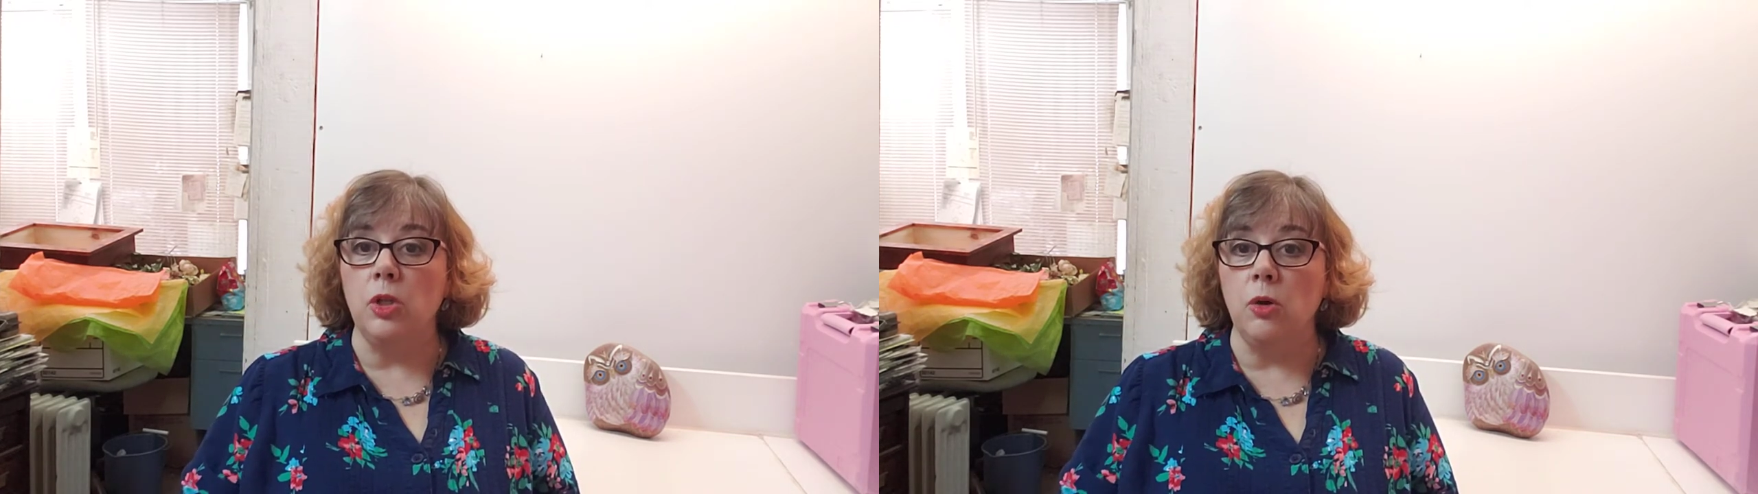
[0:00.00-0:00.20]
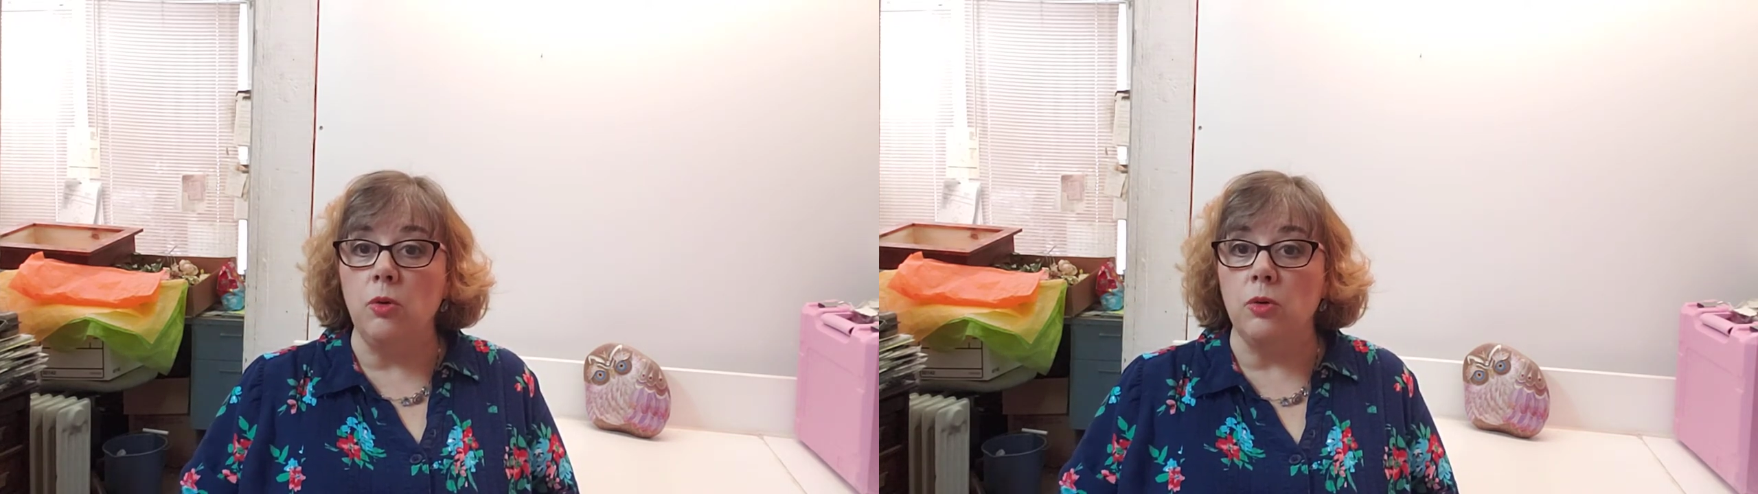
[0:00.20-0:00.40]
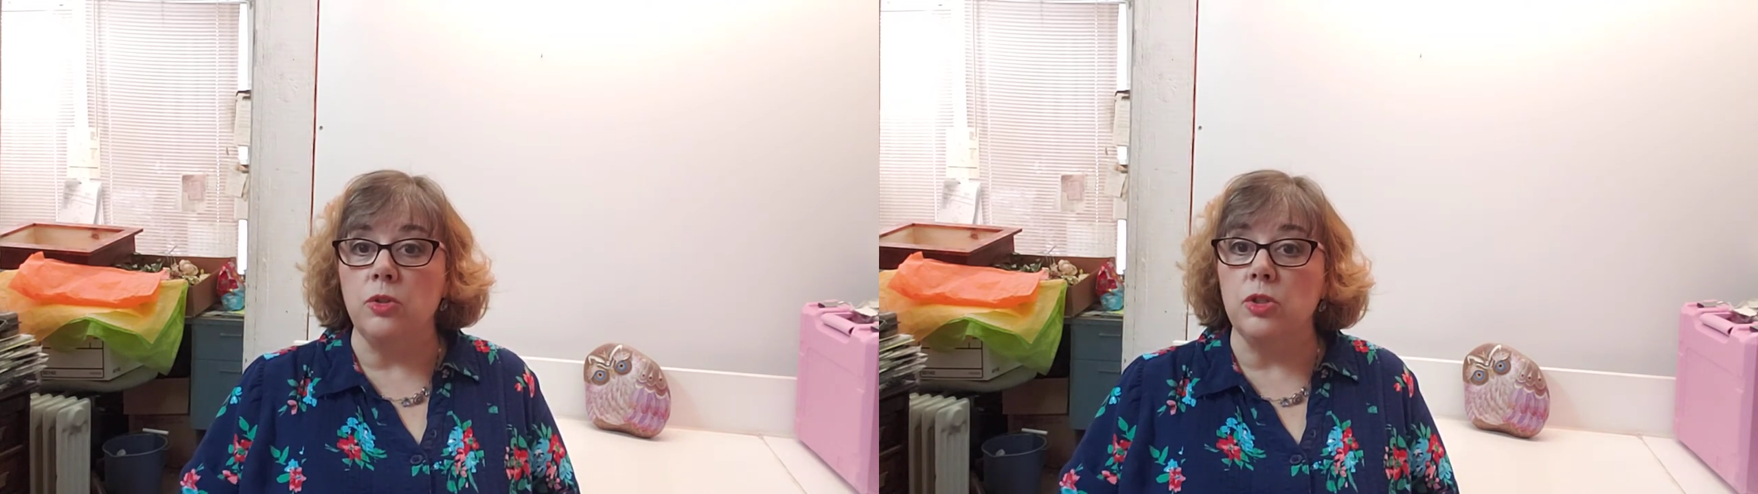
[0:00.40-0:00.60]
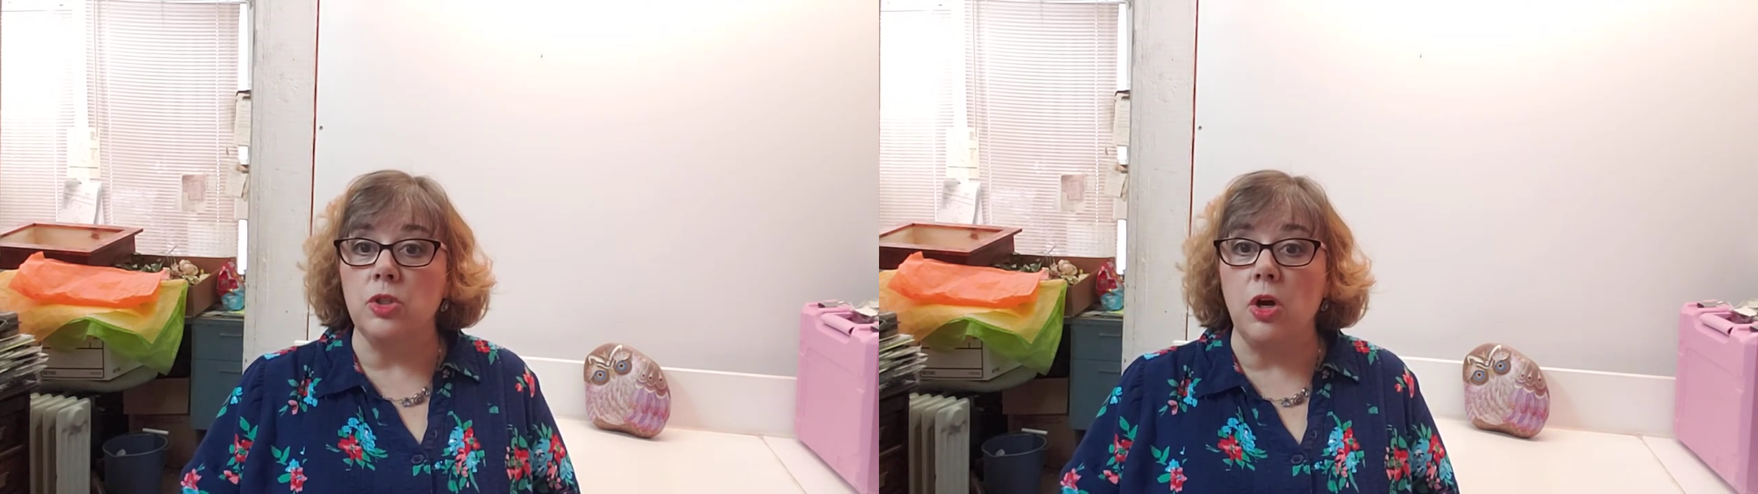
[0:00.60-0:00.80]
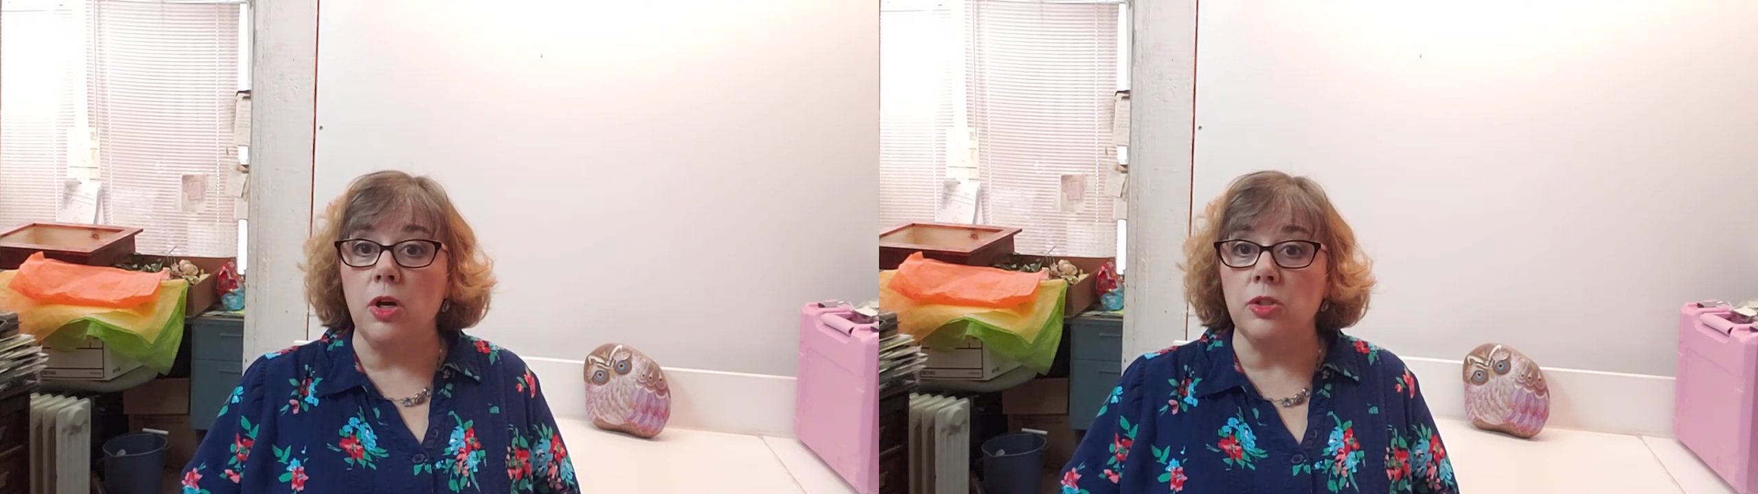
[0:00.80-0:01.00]
local to
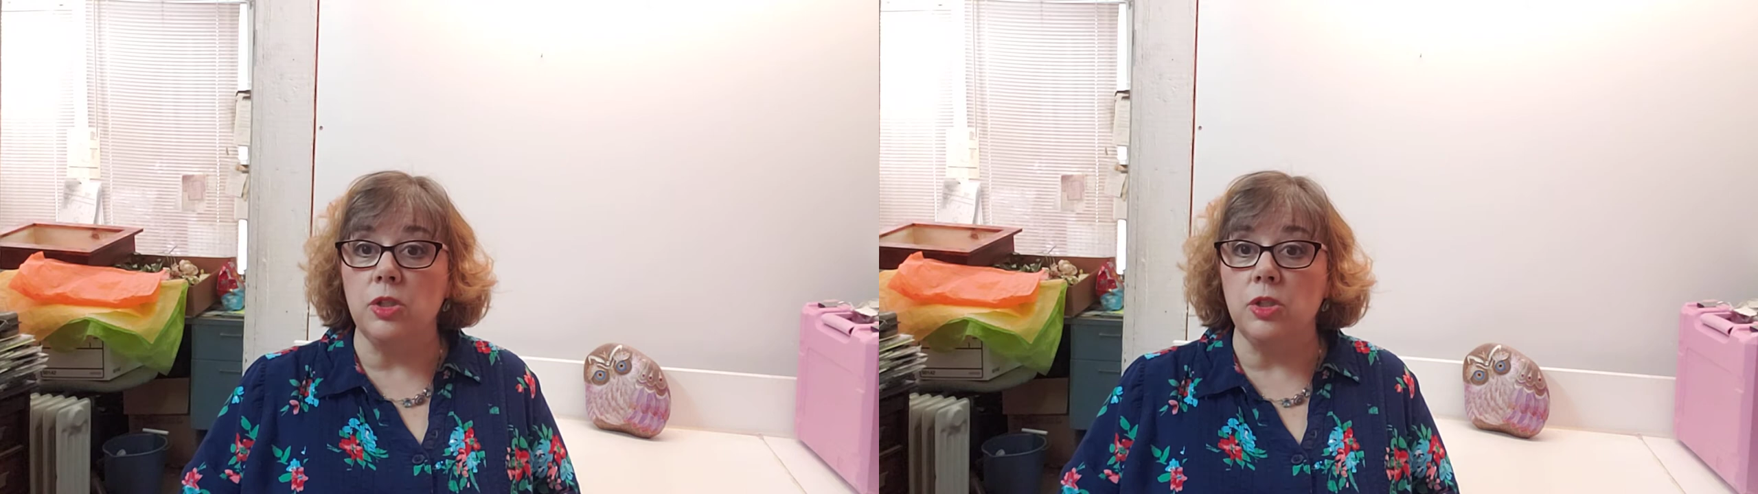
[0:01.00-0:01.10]
talk